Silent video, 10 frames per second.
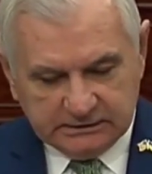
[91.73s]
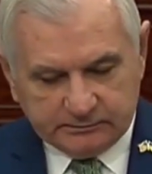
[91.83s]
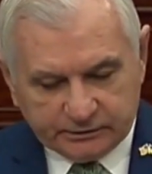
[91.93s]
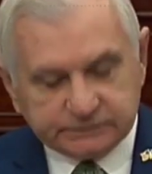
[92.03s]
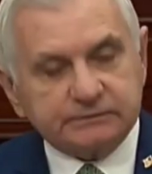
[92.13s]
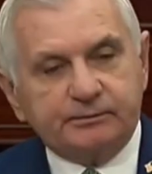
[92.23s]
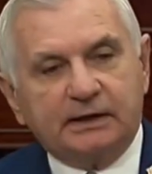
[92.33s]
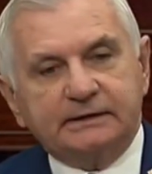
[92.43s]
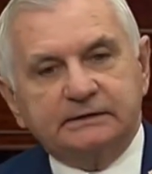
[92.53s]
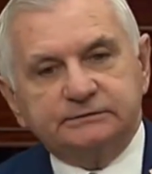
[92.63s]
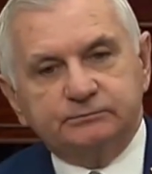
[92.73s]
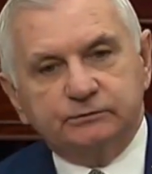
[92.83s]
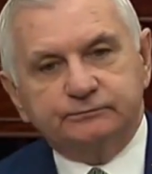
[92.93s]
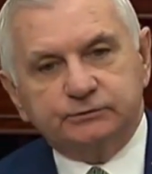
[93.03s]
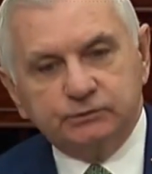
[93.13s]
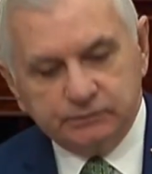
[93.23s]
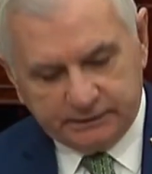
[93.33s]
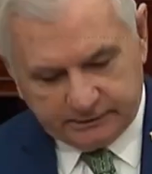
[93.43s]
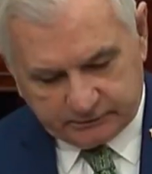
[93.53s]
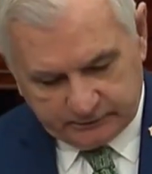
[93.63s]
President Biden has moved 2
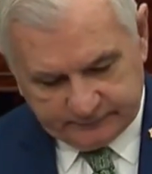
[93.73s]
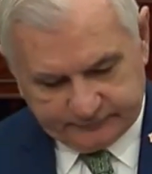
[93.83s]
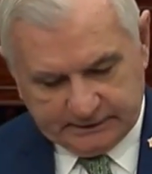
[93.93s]
aircraft